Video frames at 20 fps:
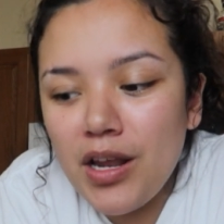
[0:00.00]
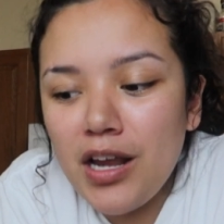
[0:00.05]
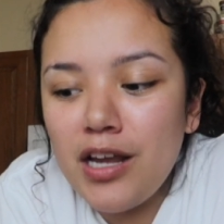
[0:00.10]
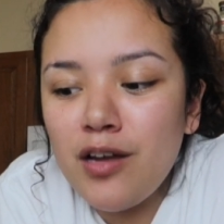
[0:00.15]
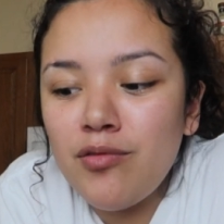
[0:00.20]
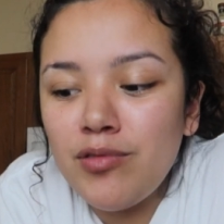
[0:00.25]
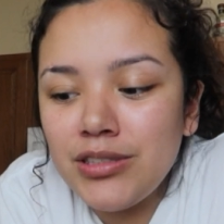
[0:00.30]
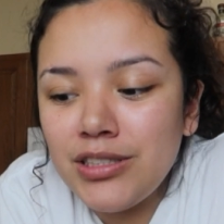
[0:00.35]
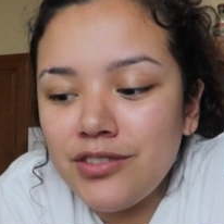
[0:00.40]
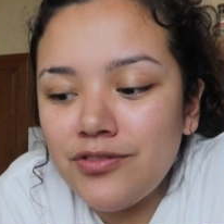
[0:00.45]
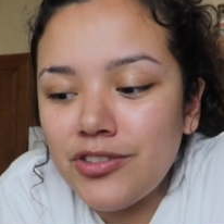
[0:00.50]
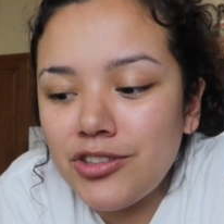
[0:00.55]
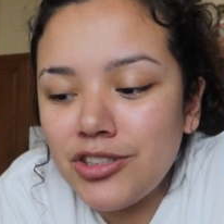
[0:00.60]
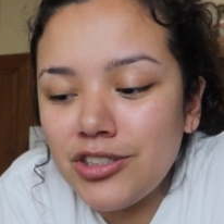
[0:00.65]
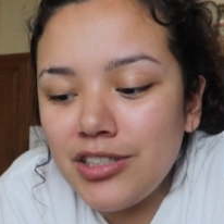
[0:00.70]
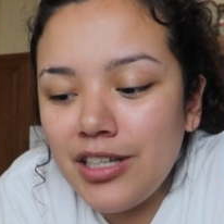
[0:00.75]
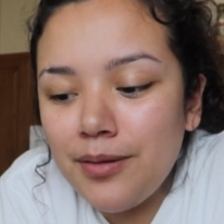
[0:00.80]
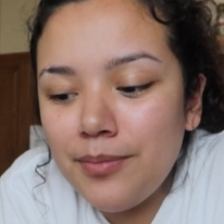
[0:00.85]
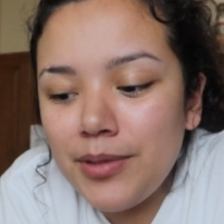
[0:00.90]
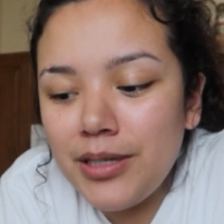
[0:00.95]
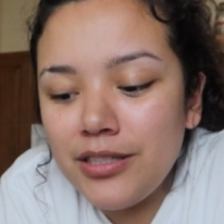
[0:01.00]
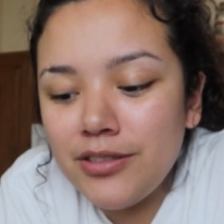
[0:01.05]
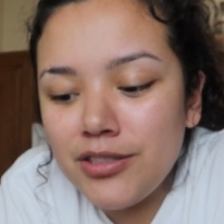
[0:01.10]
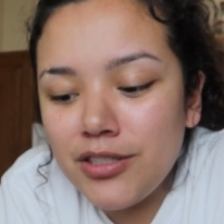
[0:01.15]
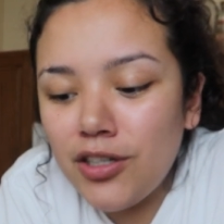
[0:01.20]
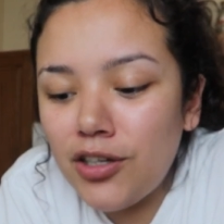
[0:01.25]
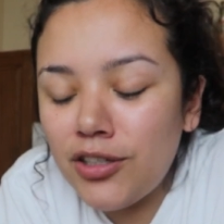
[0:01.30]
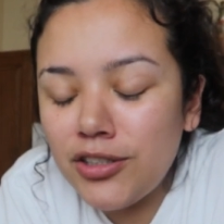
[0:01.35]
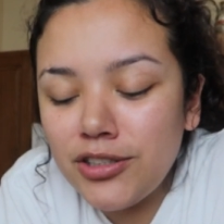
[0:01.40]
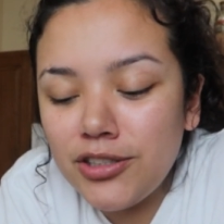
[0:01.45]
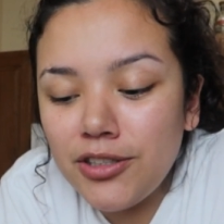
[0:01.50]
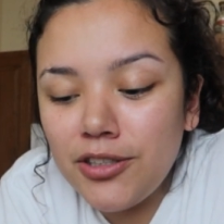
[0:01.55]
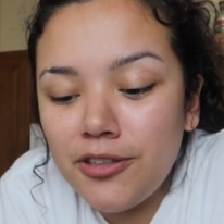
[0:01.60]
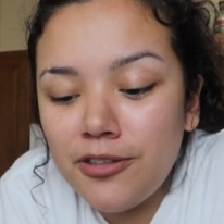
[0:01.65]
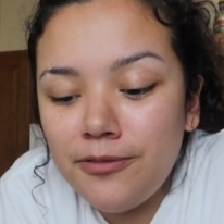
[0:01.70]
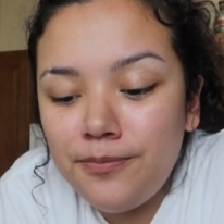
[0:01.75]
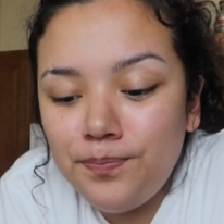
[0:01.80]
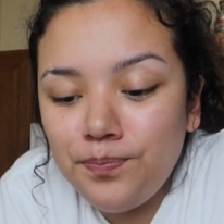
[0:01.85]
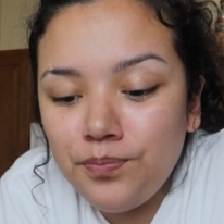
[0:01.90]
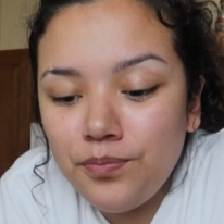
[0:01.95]
It was the first time, but it's
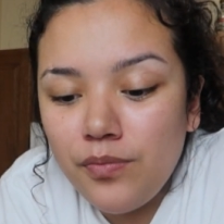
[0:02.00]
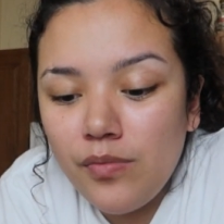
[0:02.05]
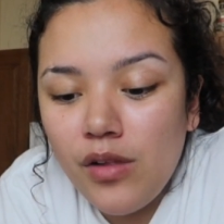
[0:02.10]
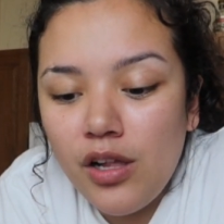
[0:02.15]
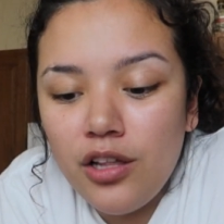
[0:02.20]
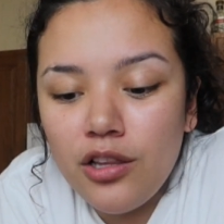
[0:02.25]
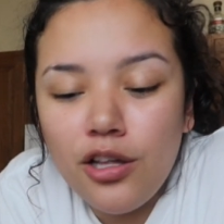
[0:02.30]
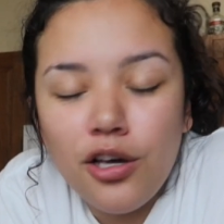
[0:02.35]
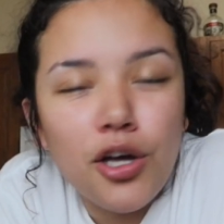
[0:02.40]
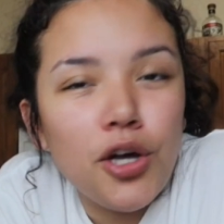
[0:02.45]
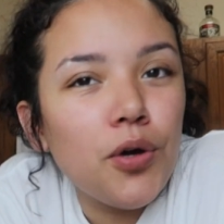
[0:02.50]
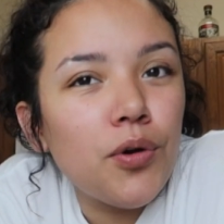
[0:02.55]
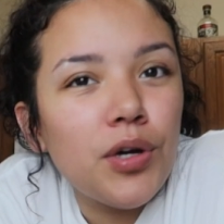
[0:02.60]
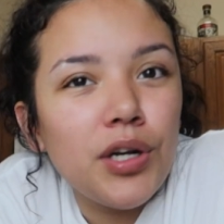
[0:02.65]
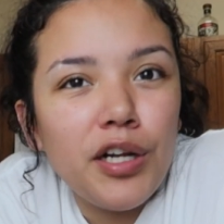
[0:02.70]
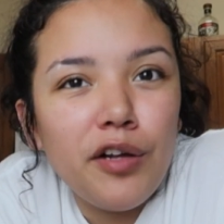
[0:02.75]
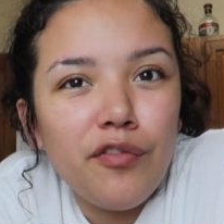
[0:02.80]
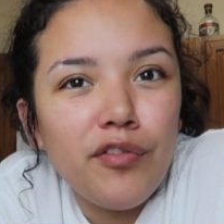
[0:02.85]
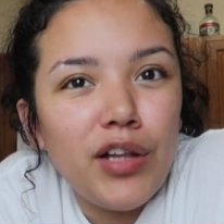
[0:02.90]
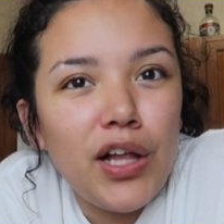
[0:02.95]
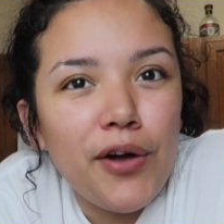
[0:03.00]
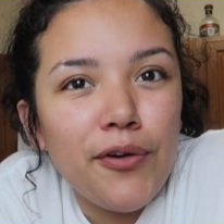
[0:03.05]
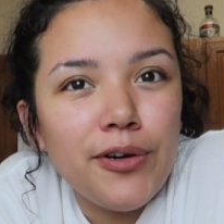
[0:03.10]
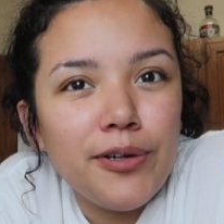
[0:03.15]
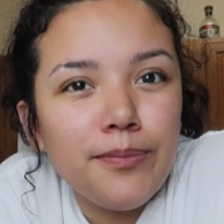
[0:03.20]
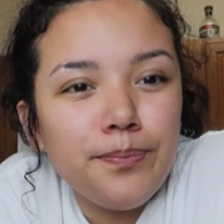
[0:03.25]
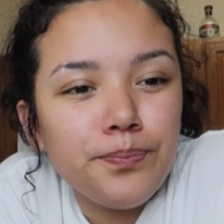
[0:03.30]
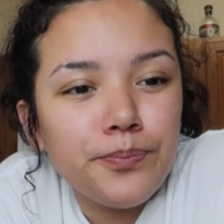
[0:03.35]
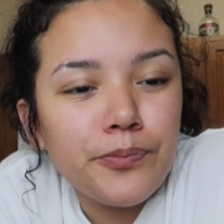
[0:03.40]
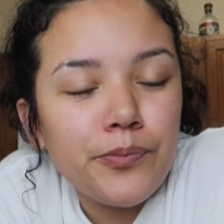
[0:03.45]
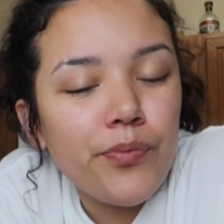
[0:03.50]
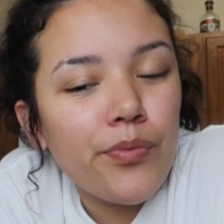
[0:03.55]
also the coconut flour.